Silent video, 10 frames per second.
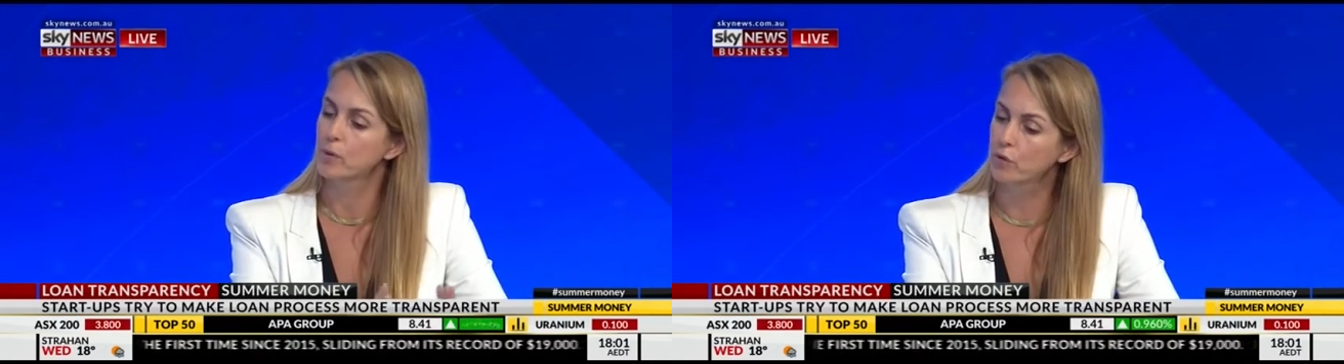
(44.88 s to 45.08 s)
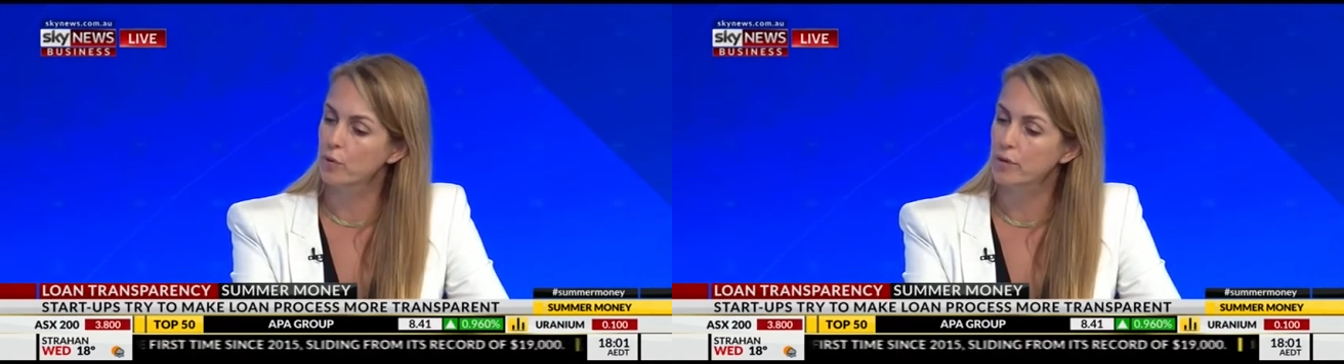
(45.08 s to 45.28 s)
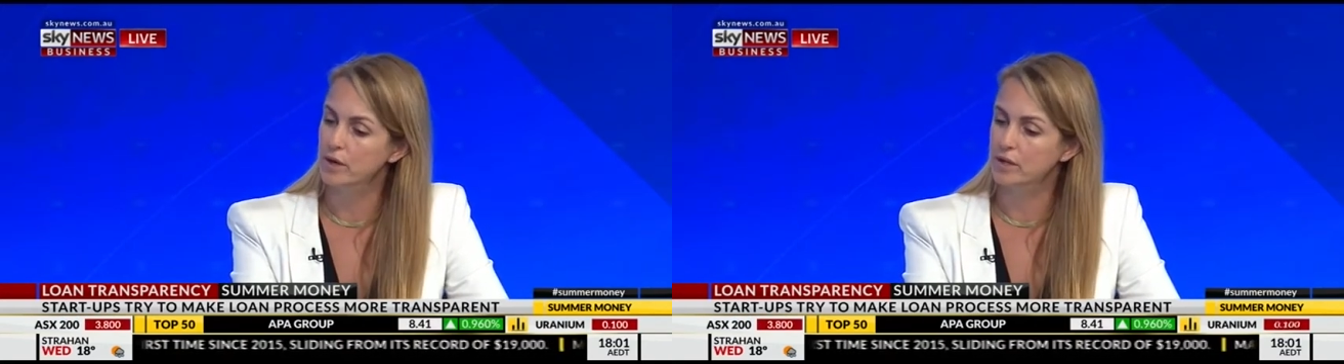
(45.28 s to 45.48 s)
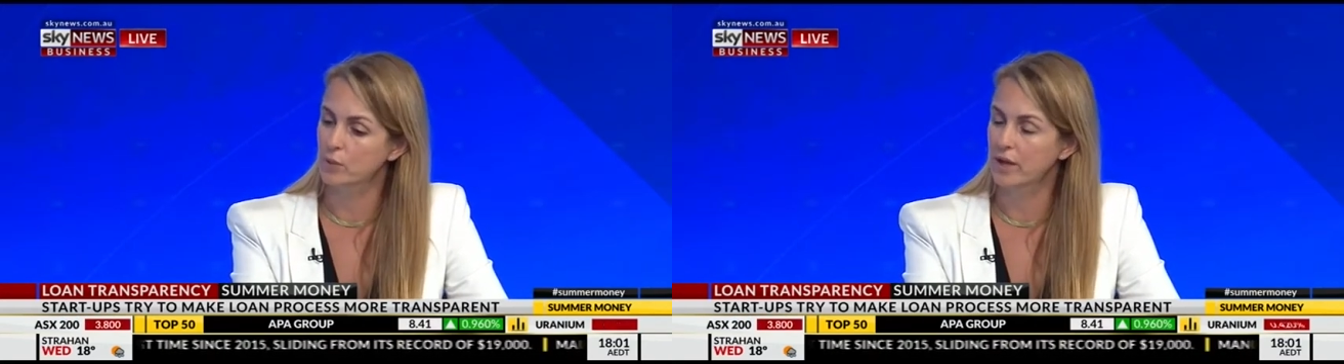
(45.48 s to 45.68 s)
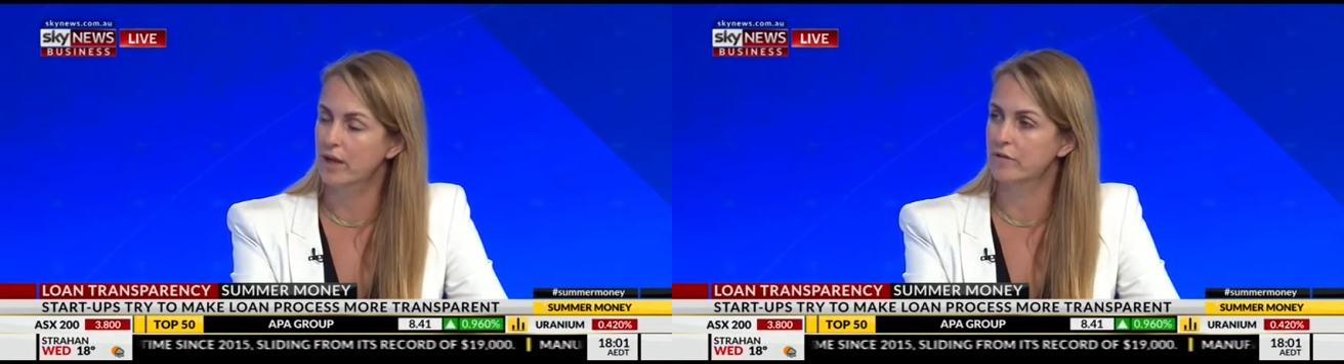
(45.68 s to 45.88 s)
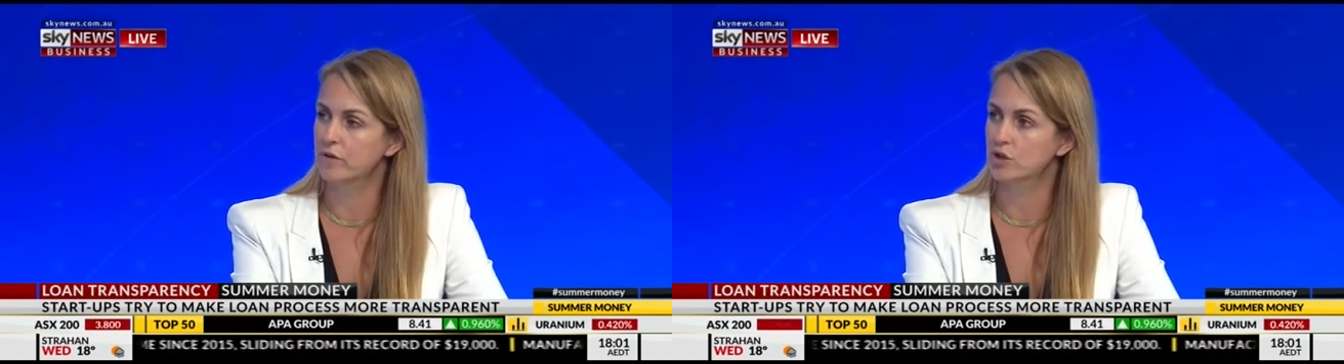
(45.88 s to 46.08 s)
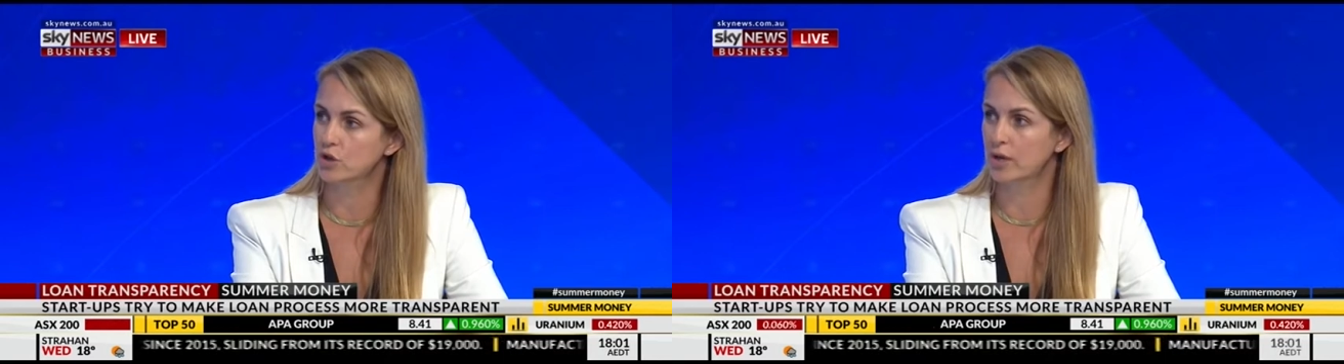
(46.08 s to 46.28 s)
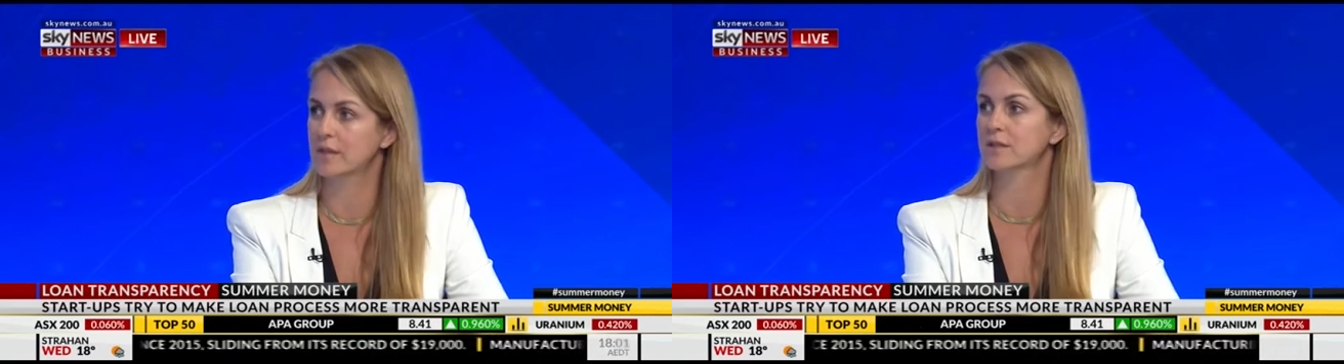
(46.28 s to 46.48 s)
but all the product that we have
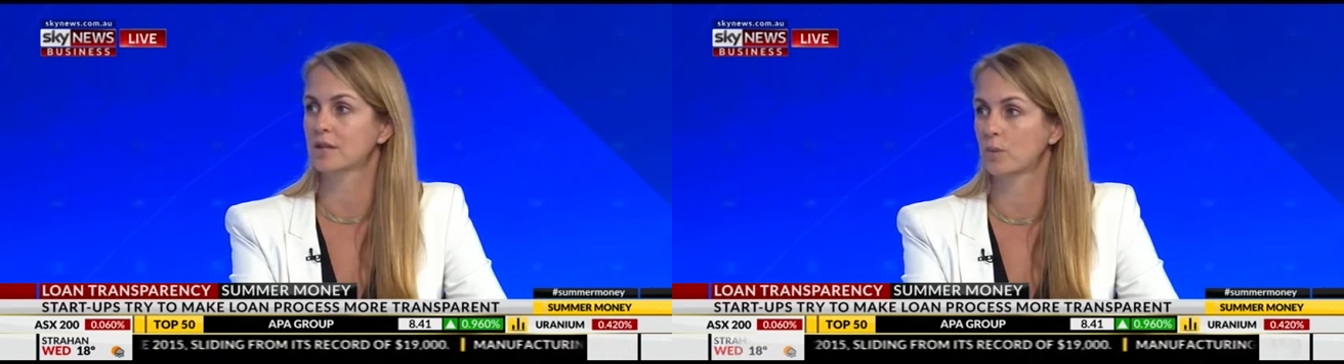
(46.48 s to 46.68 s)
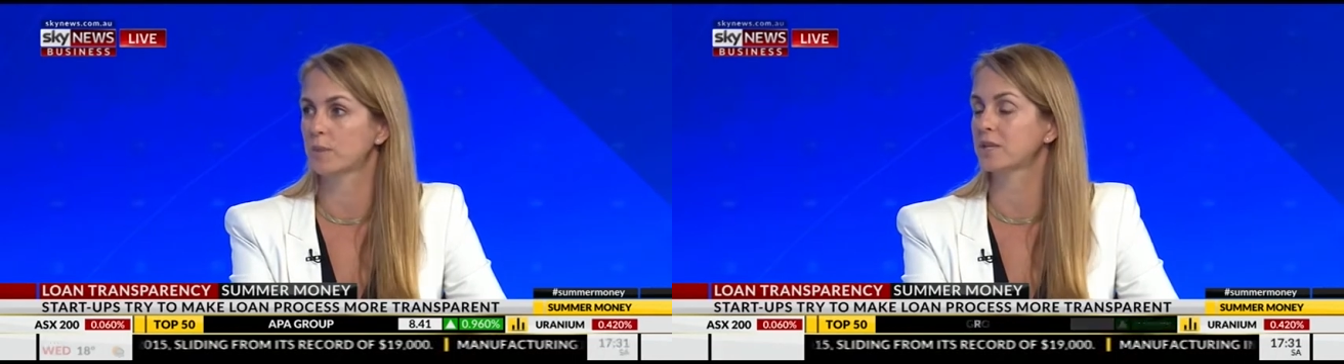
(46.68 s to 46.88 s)
showcased on our